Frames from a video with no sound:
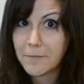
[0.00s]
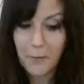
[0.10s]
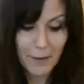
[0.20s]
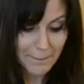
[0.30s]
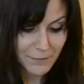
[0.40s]

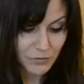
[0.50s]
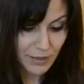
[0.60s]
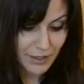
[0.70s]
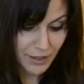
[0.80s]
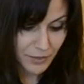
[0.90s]
Okay, so
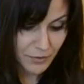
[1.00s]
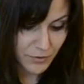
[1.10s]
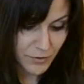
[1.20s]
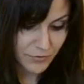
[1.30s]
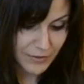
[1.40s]
here,
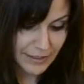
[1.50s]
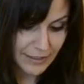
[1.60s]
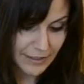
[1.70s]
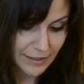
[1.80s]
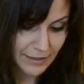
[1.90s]
no
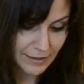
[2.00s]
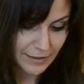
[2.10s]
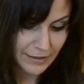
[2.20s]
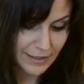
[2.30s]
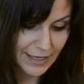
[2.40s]
finicky.
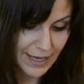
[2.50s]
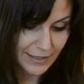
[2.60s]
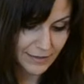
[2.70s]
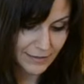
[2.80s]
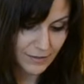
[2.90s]

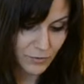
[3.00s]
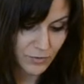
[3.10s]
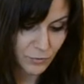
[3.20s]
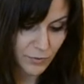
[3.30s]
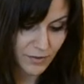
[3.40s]
Again, this
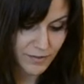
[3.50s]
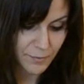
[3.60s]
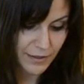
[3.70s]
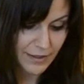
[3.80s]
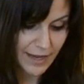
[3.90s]
one's a
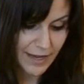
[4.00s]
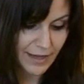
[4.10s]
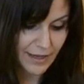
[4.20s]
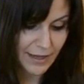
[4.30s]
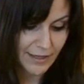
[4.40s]
recipe that
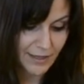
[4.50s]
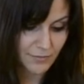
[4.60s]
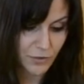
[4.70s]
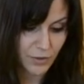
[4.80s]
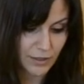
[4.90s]
I give
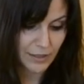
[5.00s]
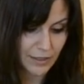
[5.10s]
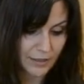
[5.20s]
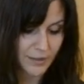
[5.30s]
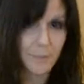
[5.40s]
you
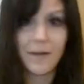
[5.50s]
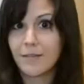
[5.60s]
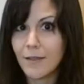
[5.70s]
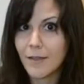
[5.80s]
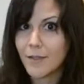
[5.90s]
the
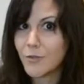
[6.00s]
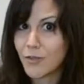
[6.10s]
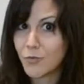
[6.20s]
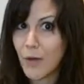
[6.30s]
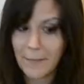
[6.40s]
basic, and you
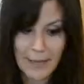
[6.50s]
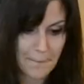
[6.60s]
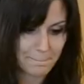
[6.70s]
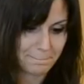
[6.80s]
can swap it out.